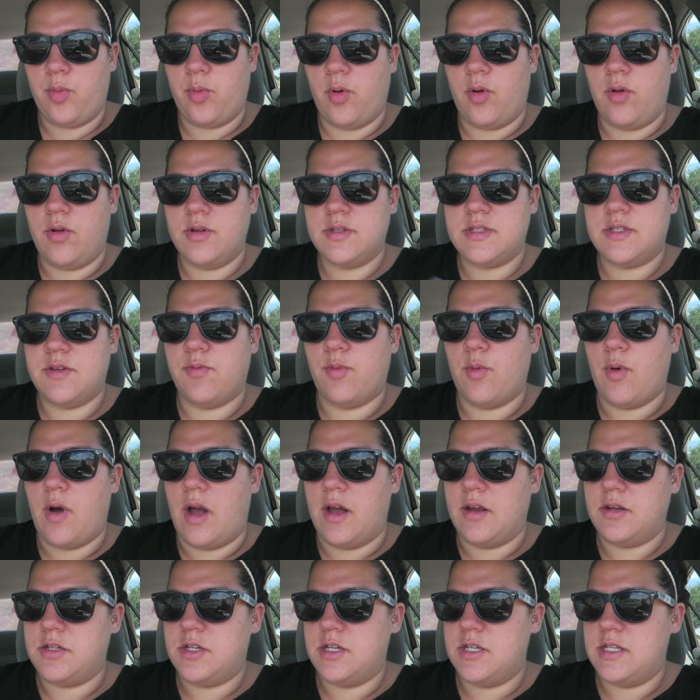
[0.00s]
rolls of
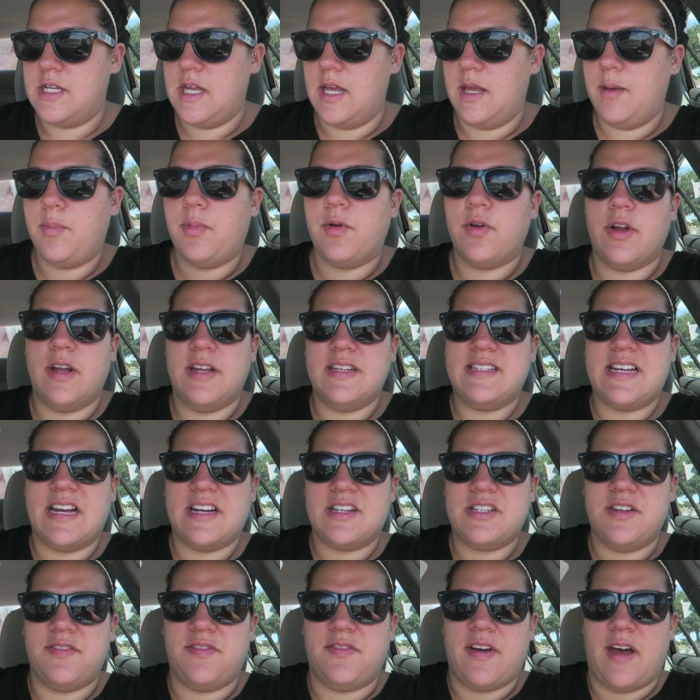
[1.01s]
washi tape, or it's
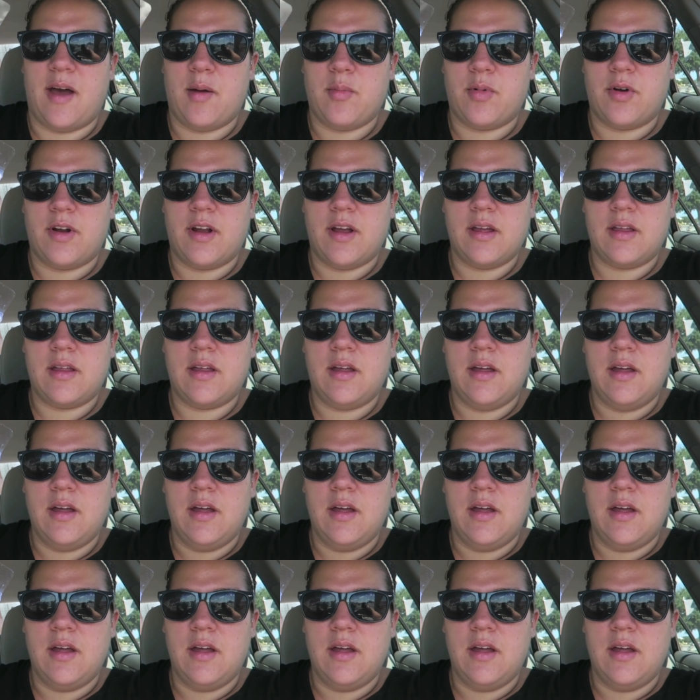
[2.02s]
actually fabric.